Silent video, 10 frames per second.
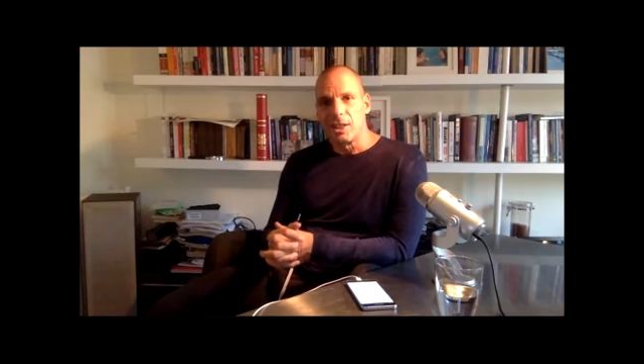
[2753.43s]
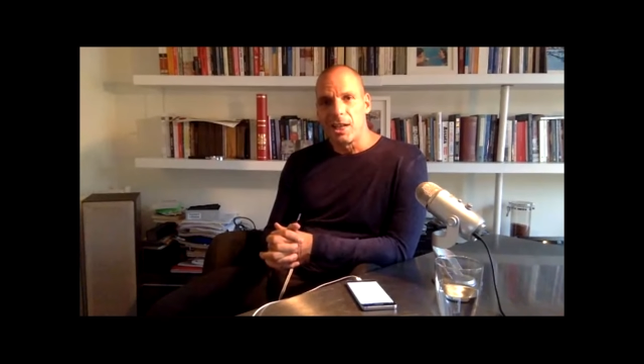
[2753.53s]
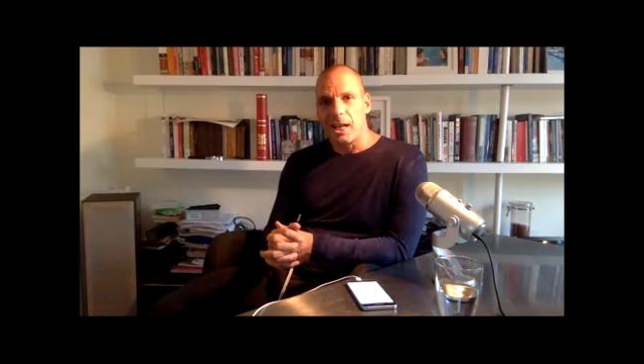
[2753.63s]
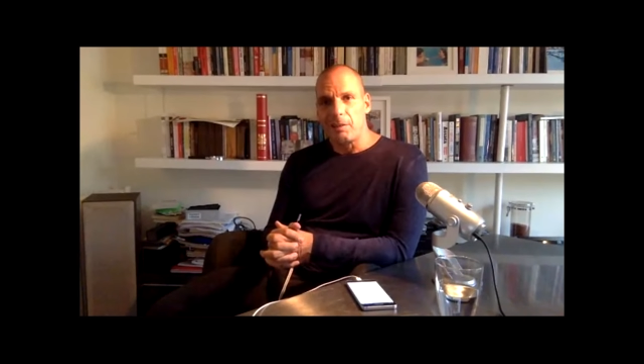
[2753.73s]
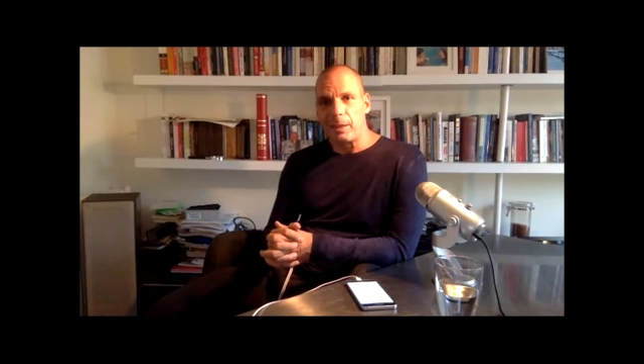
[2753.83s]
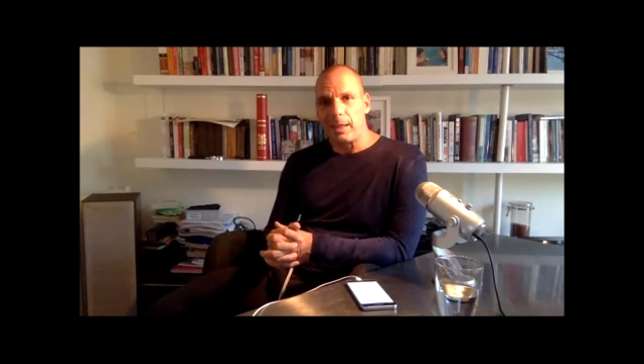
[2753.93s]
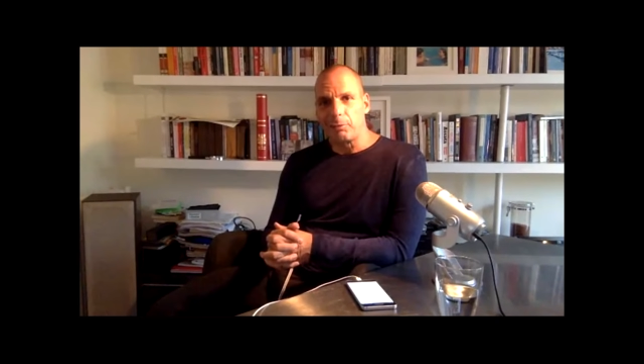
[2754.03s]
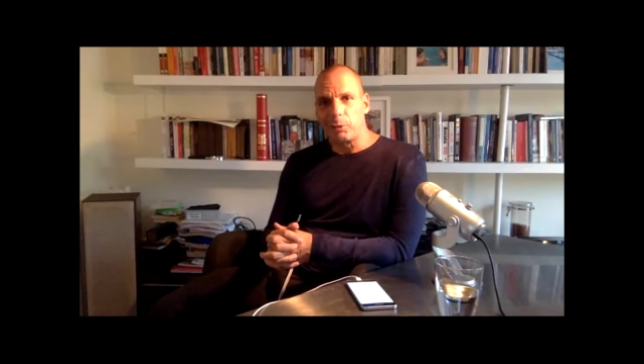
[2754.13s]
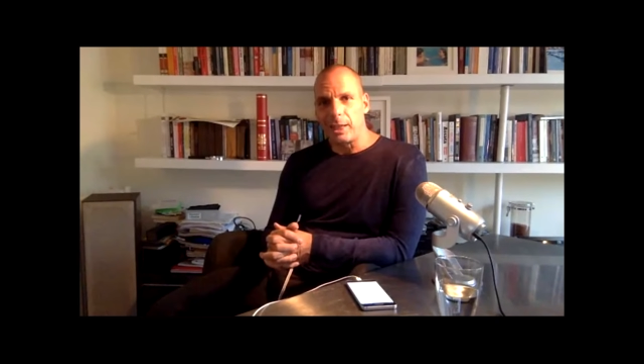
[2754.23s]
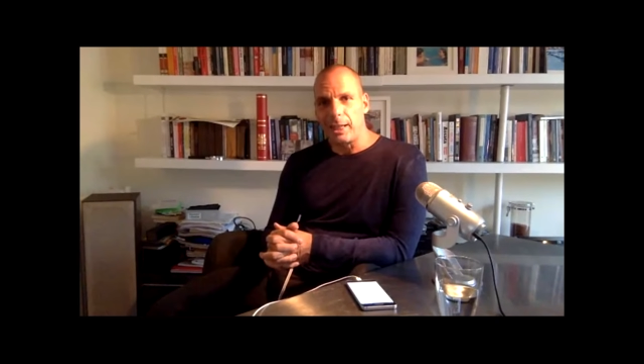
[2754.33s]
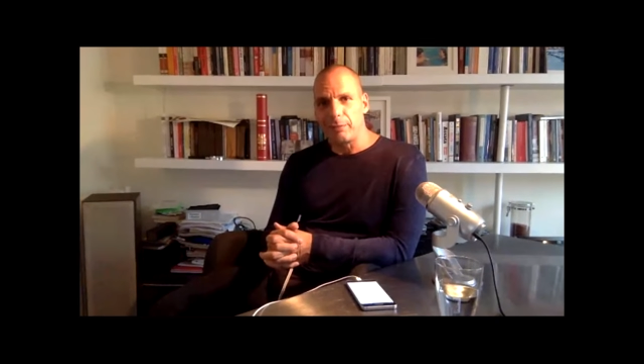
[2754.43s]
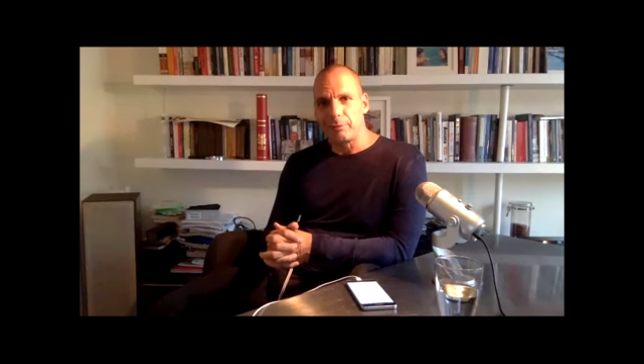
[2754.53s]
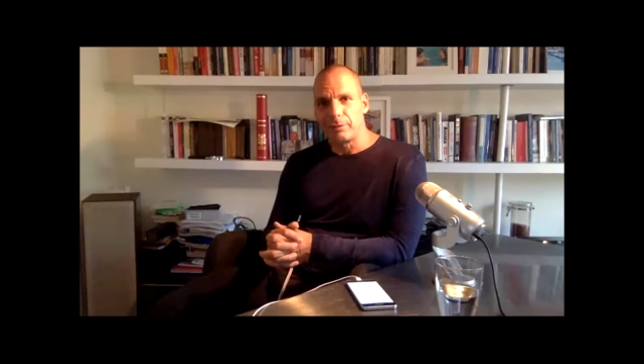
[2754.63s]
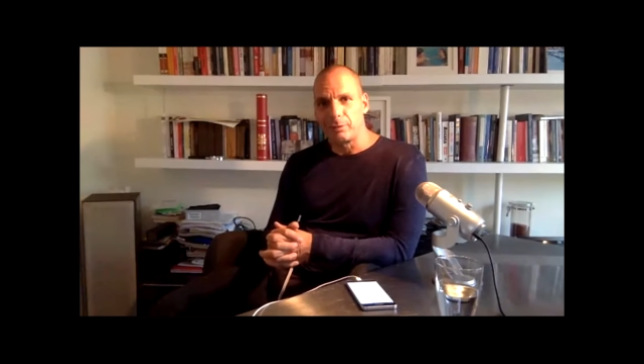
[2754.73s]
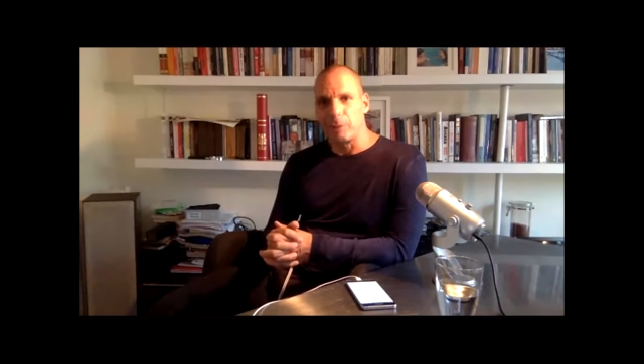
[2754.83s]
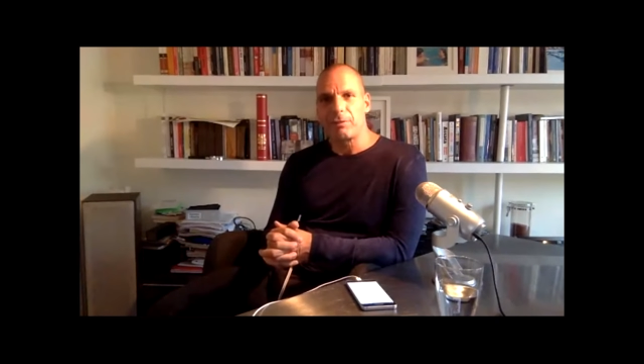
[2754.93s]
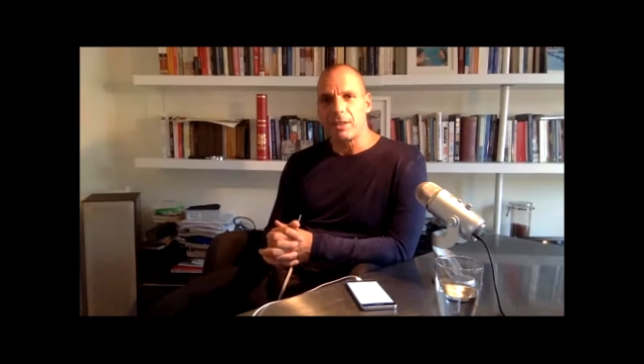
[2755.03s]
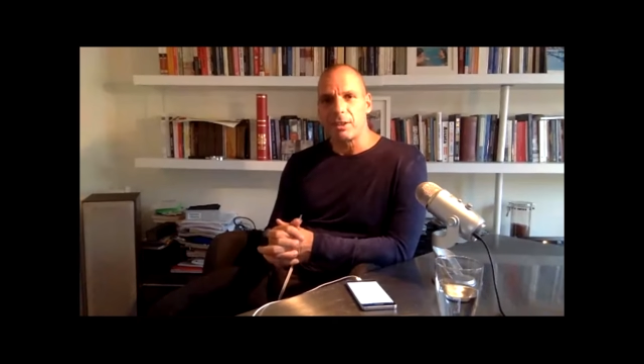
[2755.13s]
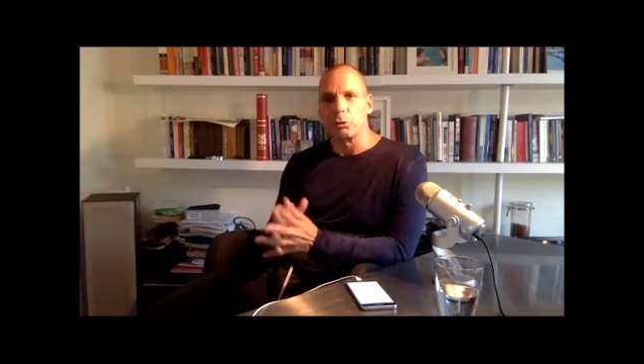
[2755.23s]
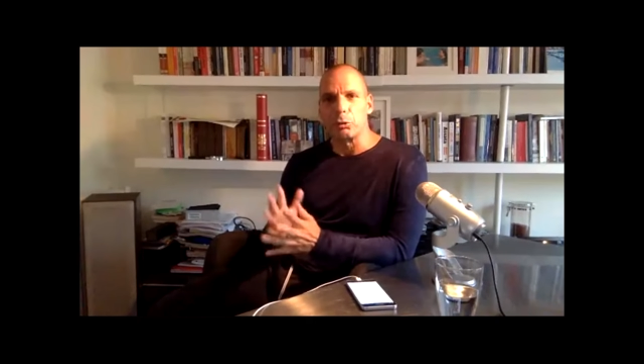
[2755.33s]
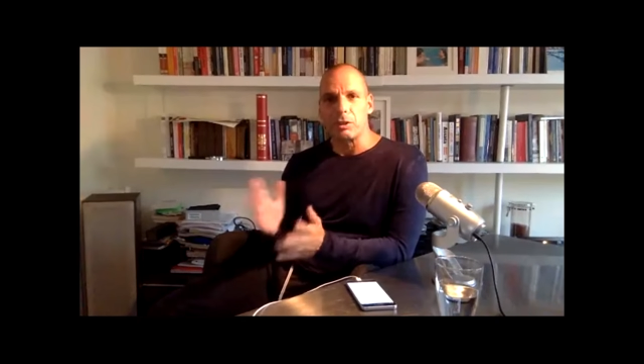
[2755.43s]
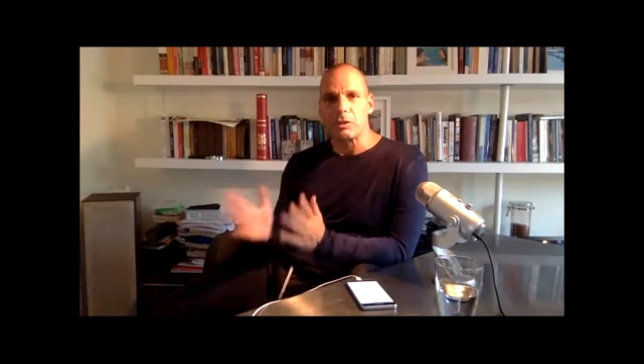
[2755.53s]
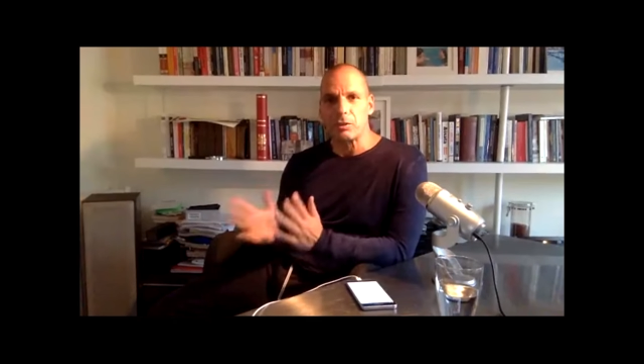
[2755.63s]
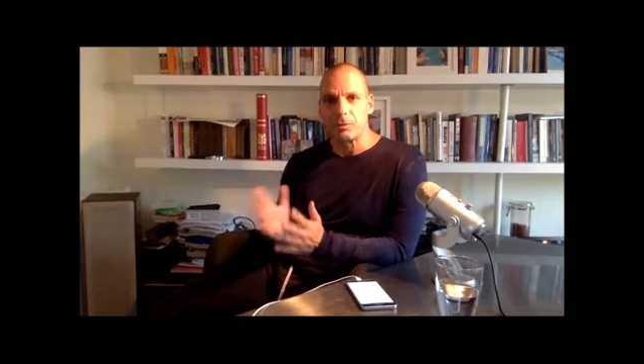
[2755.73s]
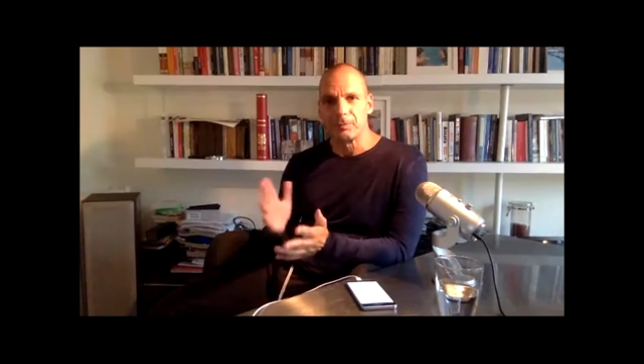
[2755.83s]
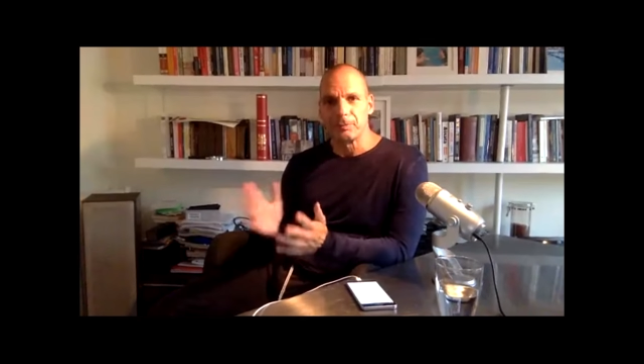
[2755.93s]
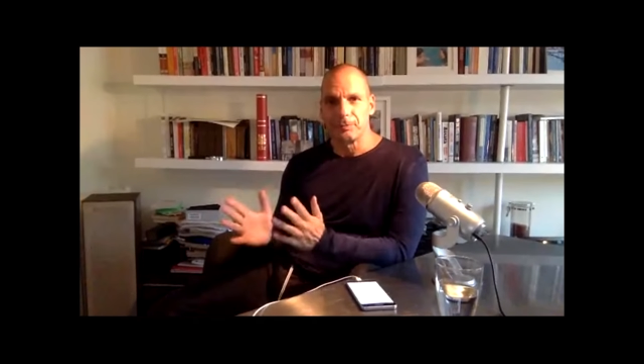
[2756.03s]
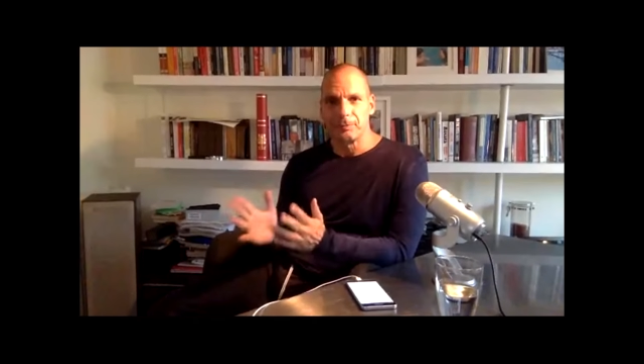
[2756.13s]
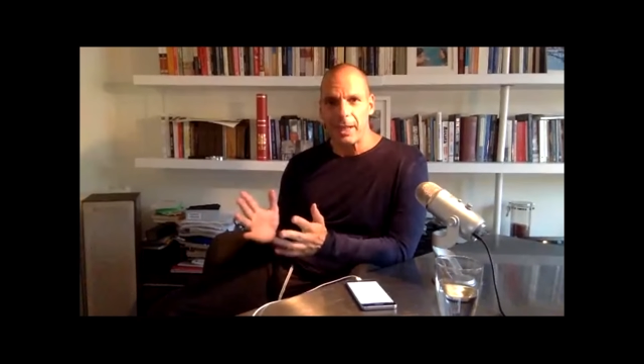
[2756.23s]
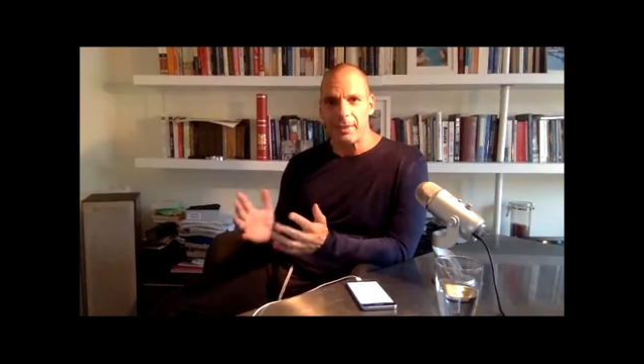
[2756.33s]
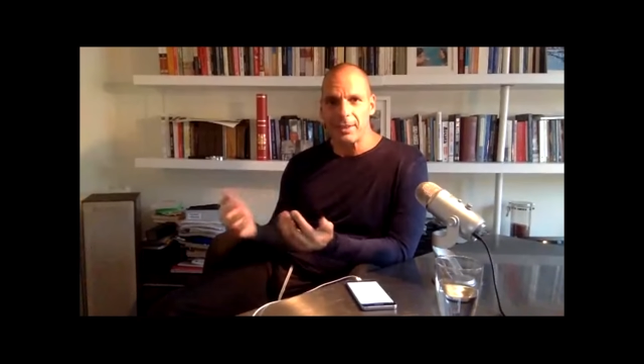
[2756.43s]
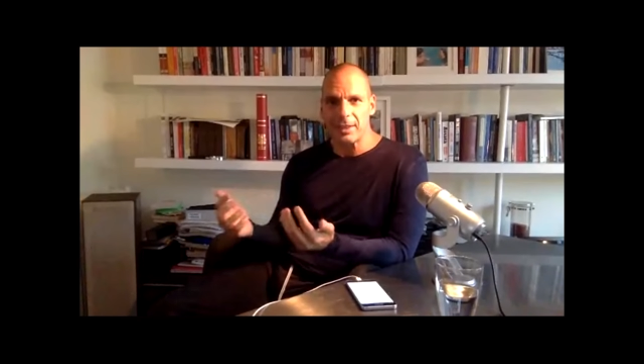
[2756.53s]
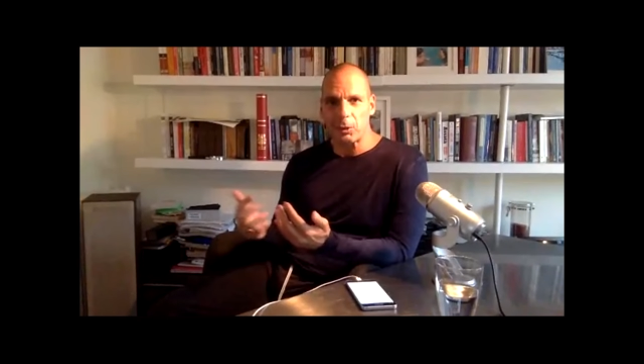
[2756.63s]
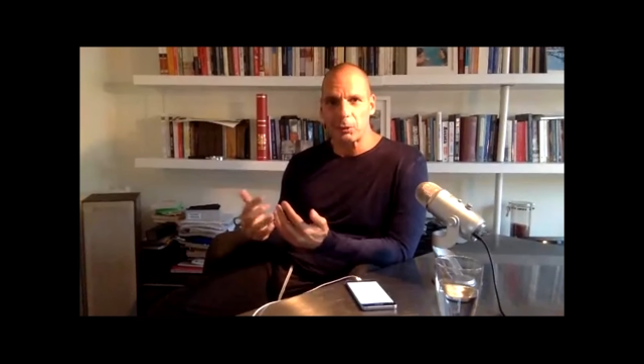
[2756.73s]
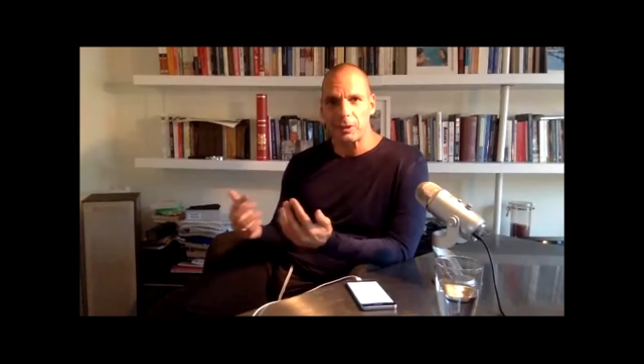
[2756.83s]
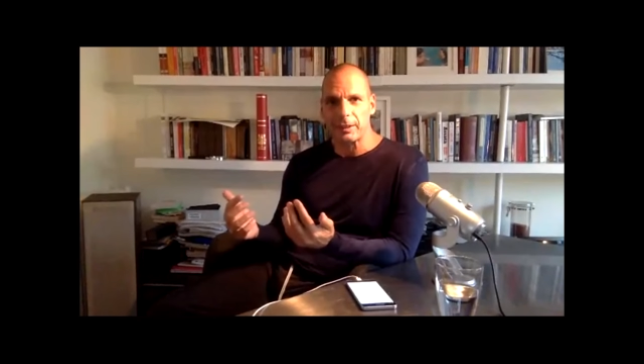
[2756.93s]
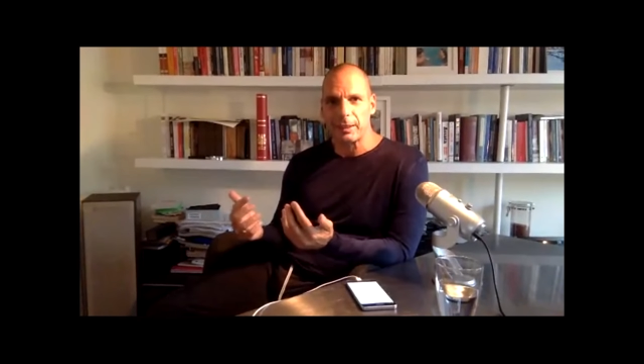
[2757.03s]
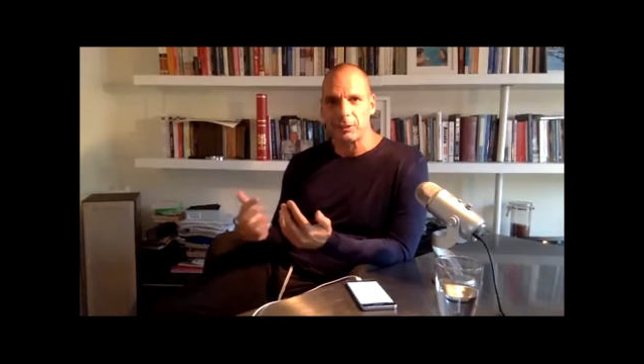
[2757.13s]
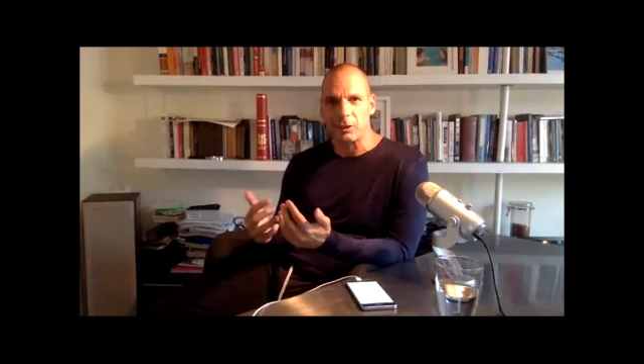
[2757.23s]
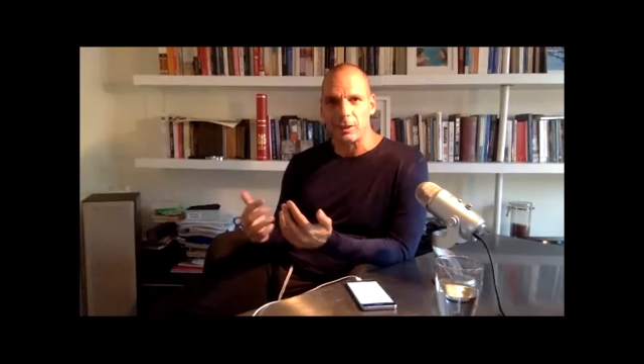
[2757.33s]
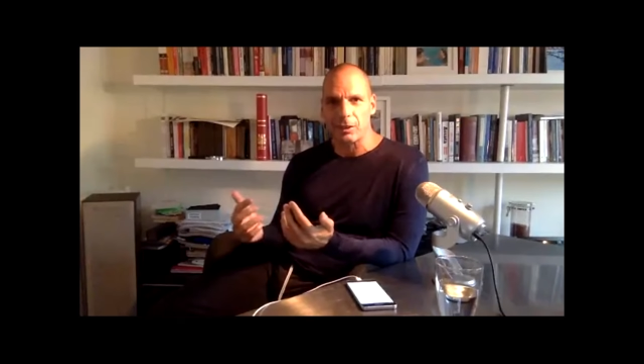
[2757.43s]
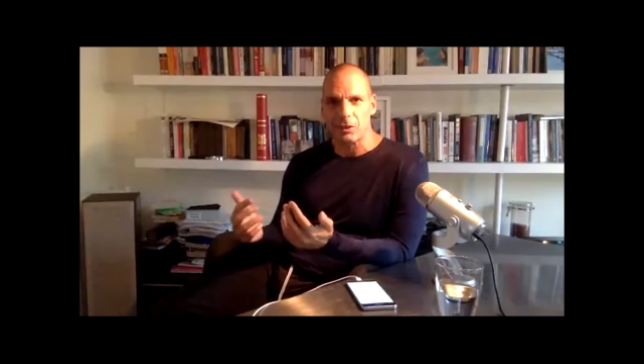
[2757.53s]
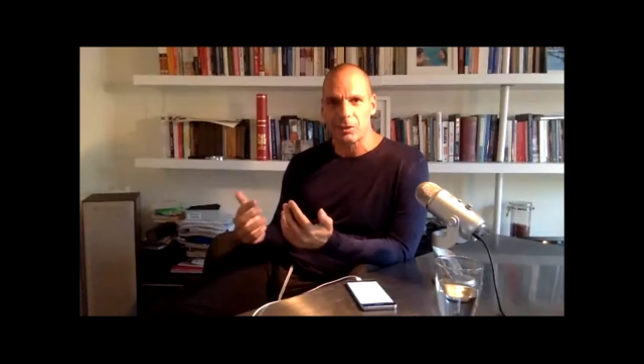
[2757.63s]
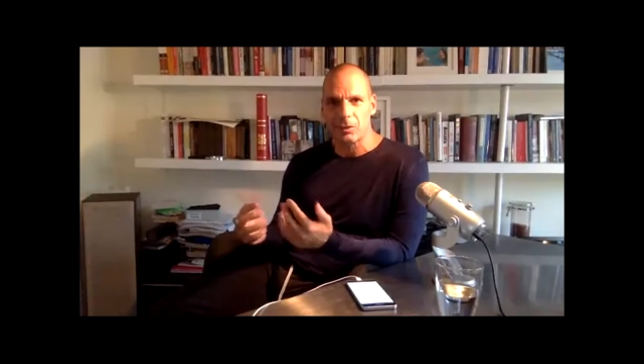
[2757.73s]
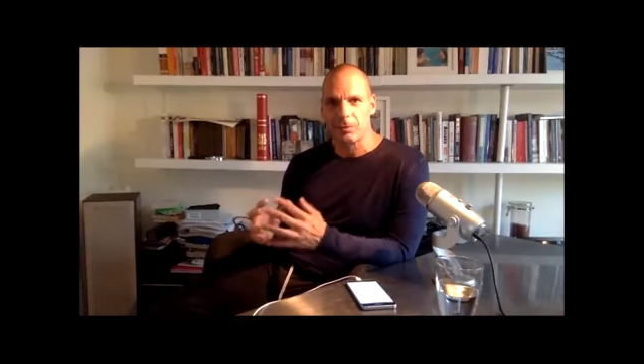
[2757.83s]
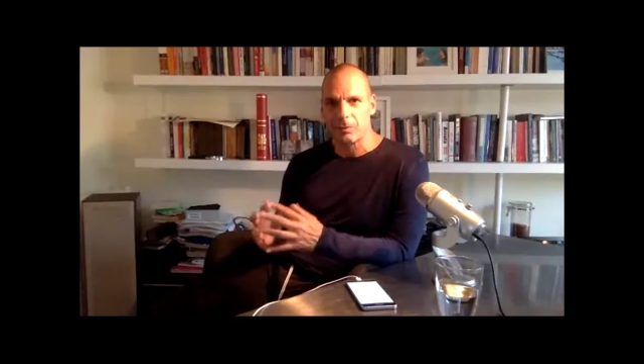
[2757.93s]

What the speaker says: I believe we're facing two risks, and these are contradictory risks.